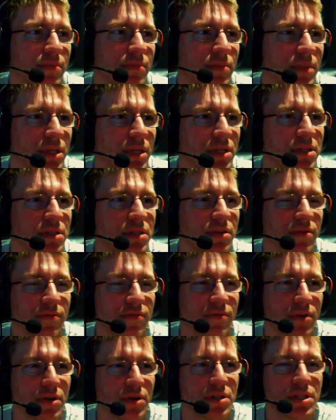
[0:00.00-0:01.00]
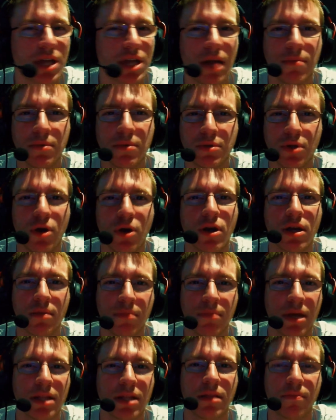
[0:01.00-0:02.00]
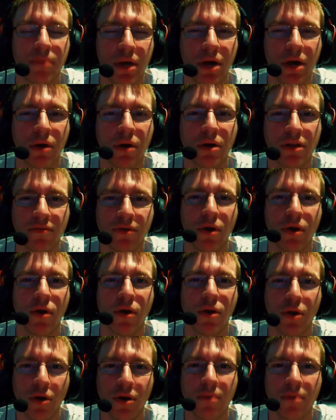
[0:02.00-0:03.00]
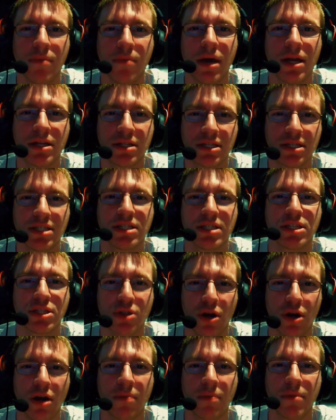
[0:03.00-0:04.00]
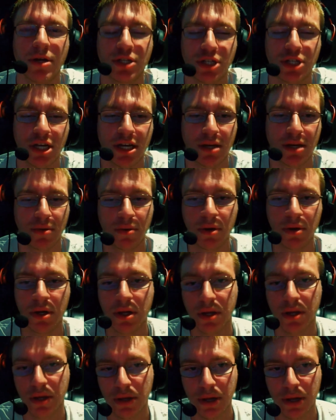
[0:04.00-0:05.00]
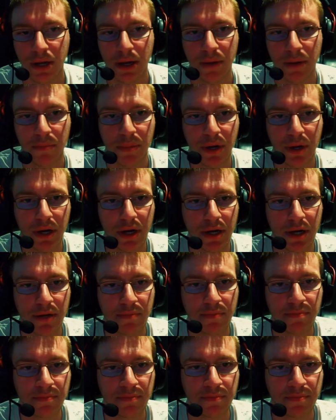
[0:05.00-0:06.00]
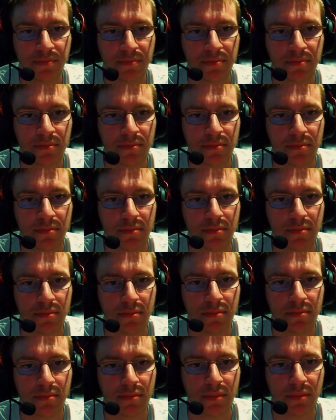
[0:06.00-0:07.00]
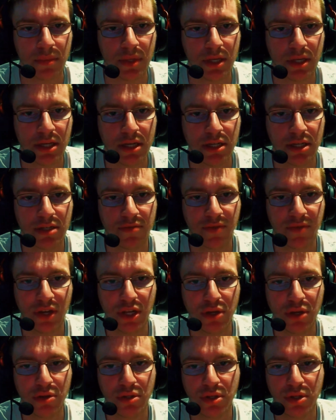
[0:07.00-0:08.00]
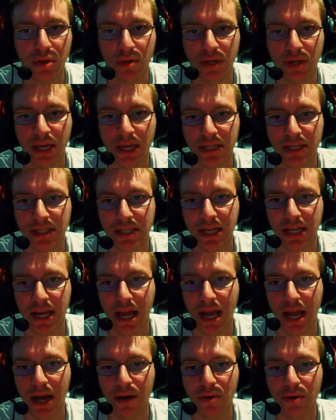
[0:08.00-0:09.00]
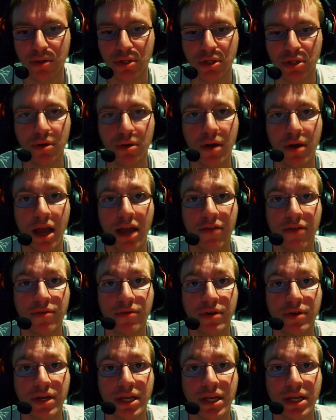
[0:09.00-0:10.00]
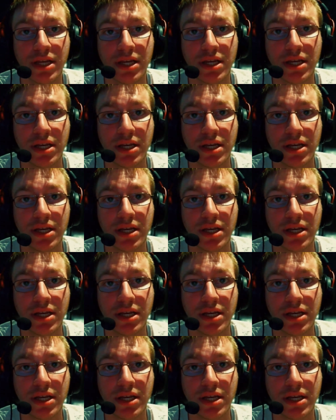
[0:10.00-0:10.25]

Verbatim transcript: this is the first time I'm talking about the bell, even though I know about it since the start of my channel. But, um, because videos don't get sent out to every